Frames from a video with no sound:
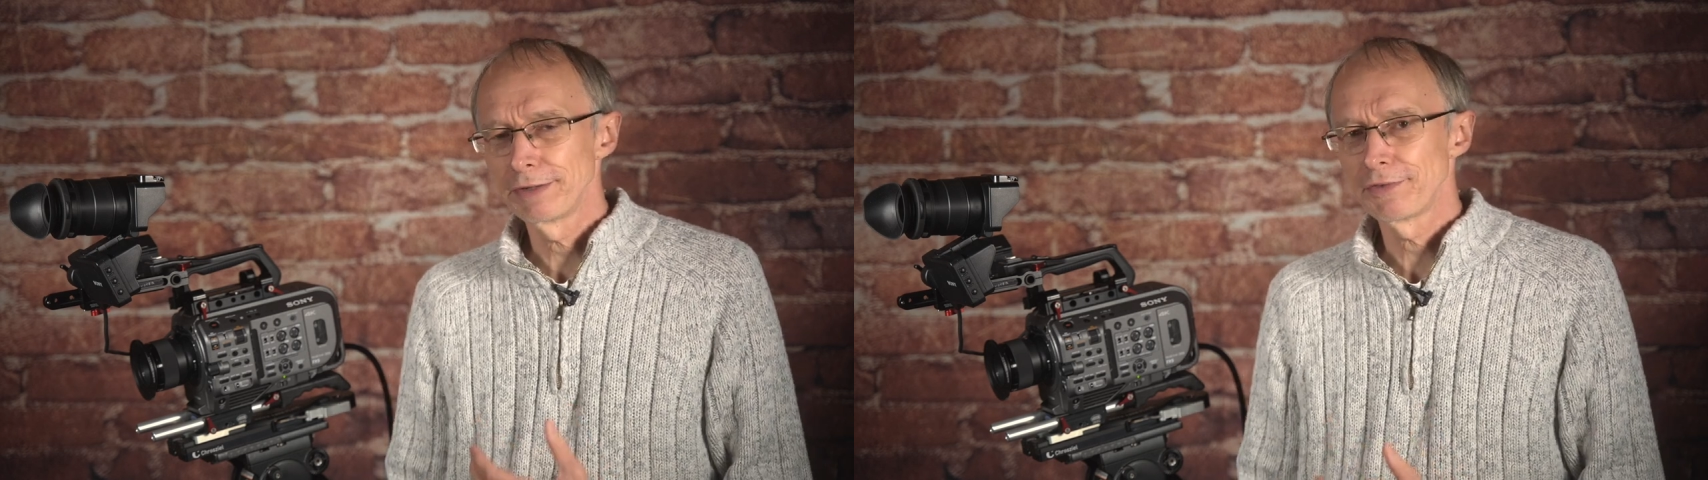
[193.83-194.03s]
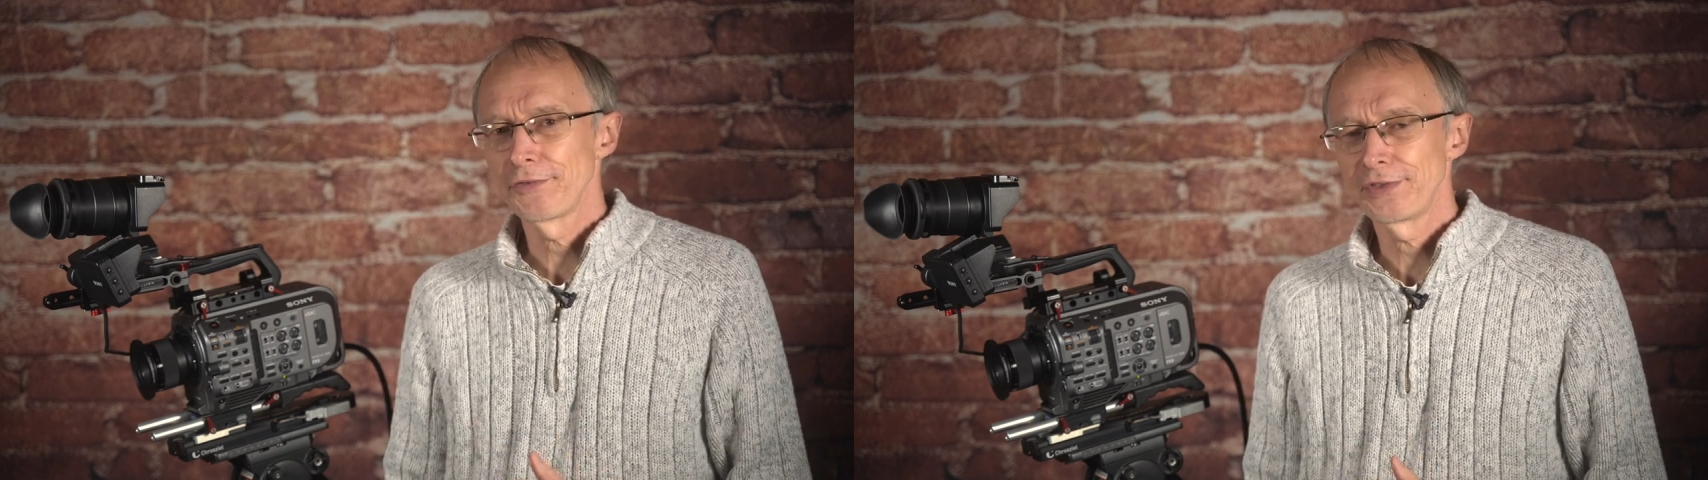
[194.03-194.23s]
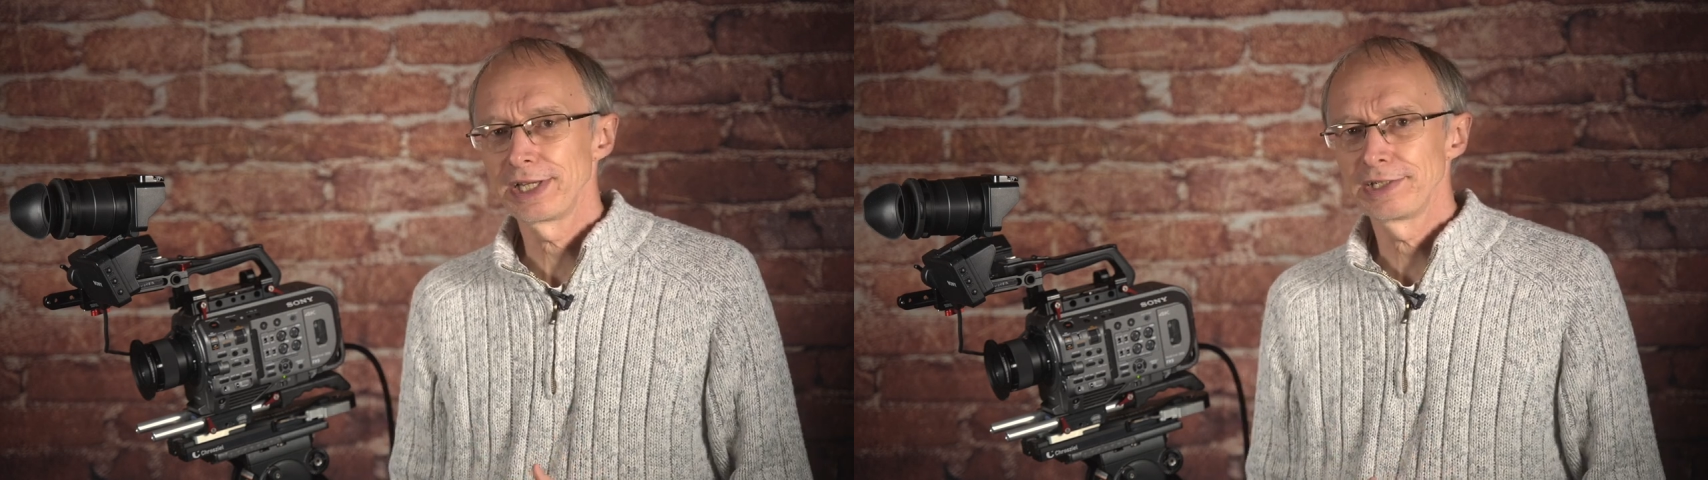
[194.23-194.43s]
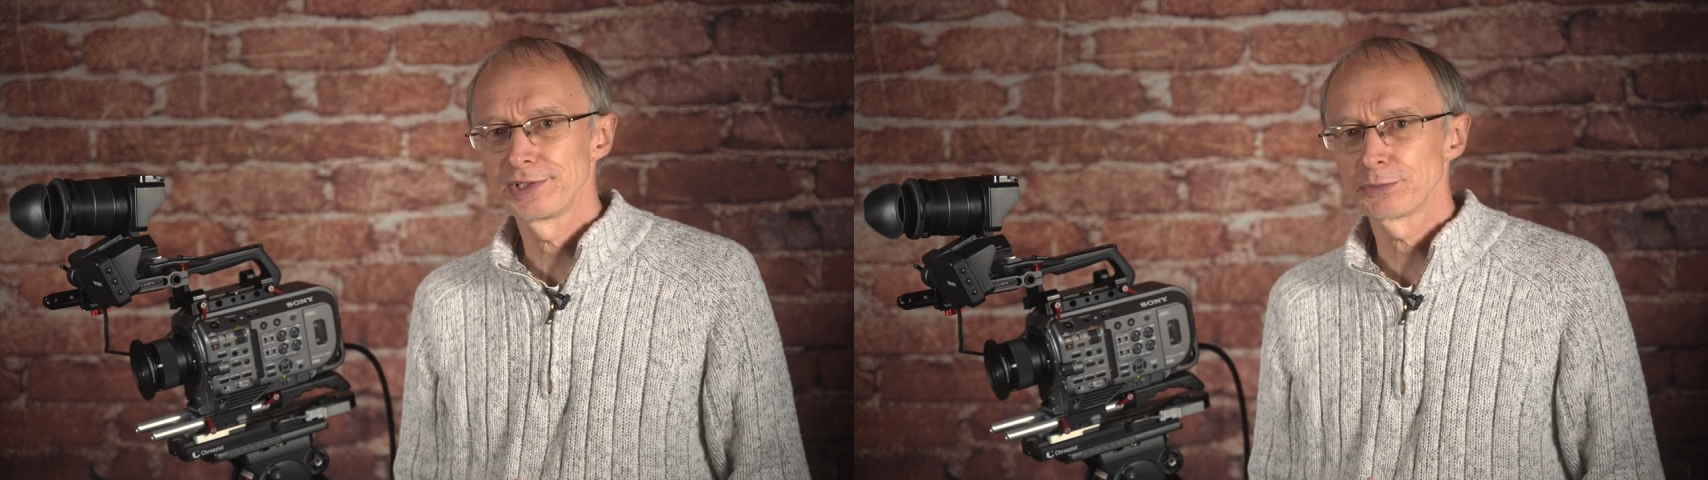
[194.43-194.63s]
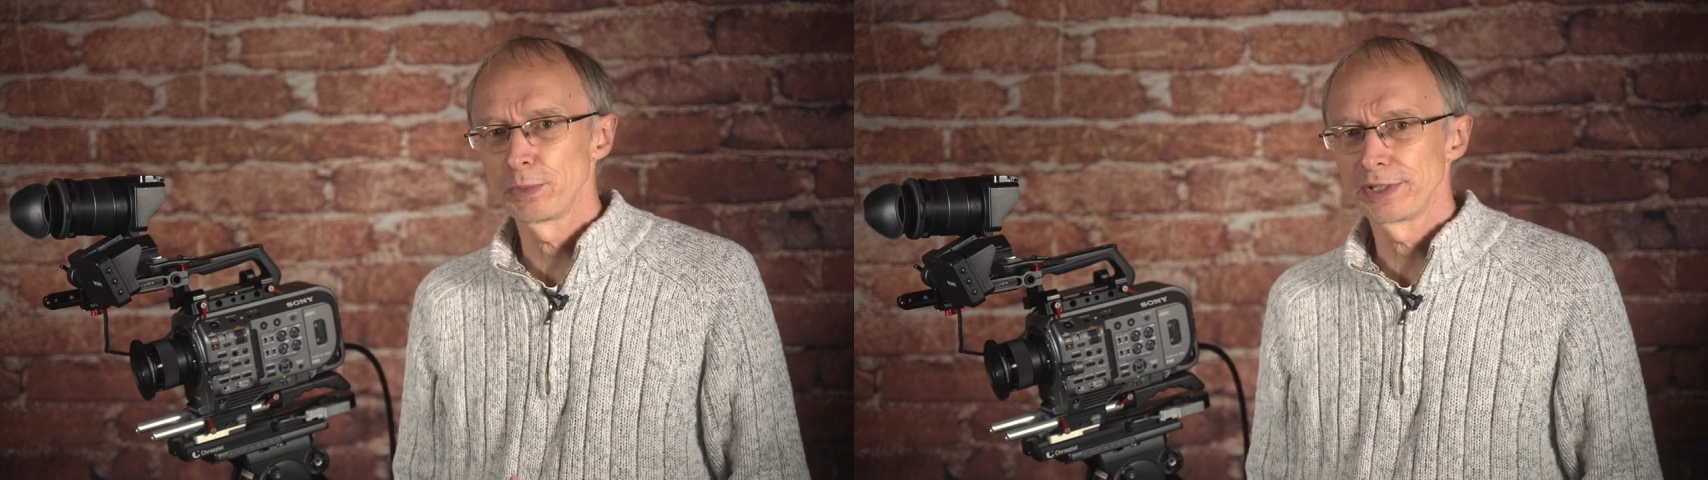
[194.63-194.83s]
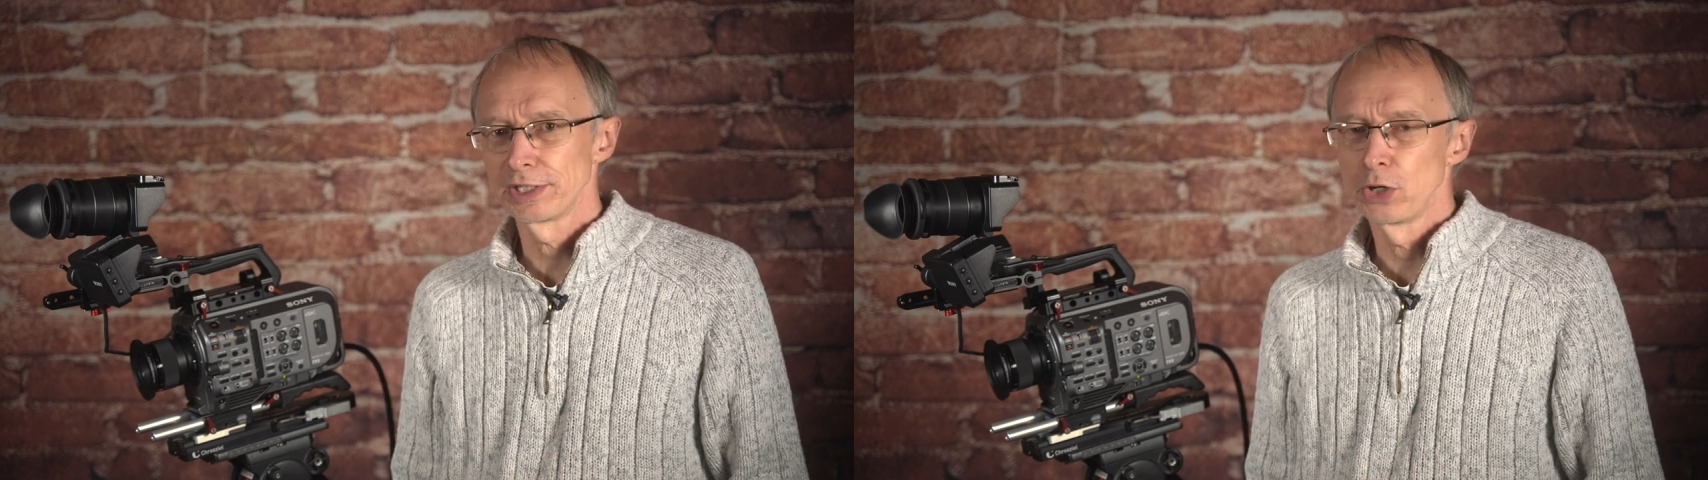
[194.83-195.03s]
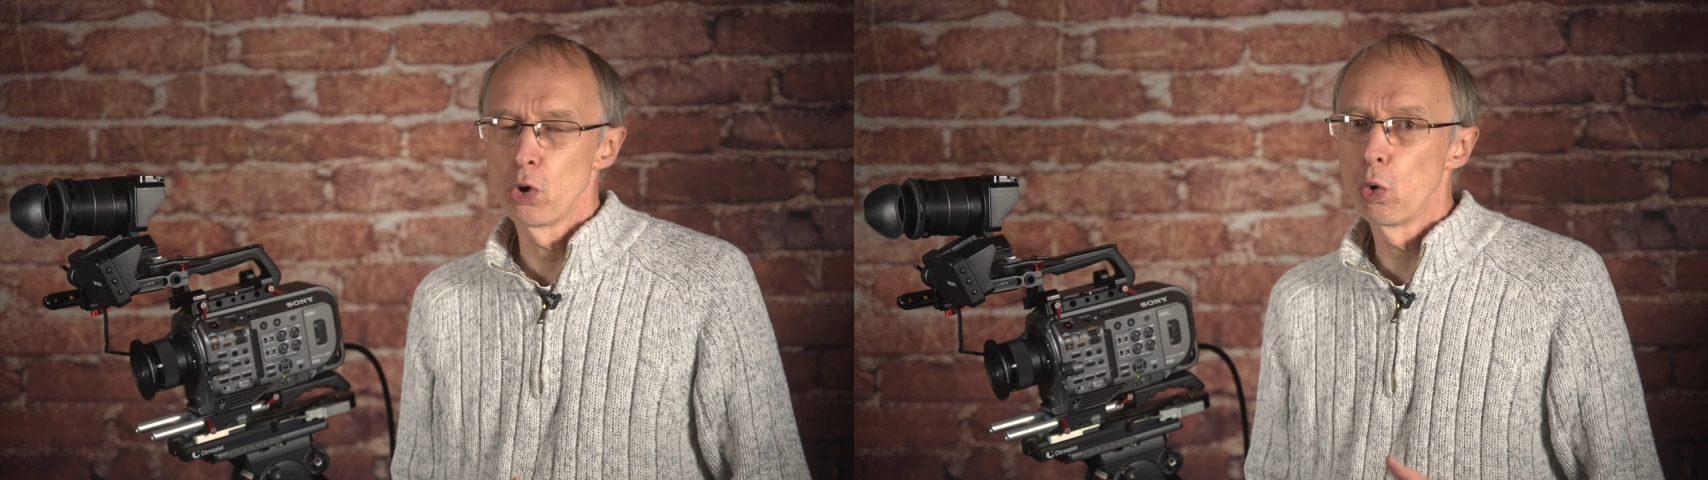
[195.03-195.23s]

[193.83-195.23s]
of the things with an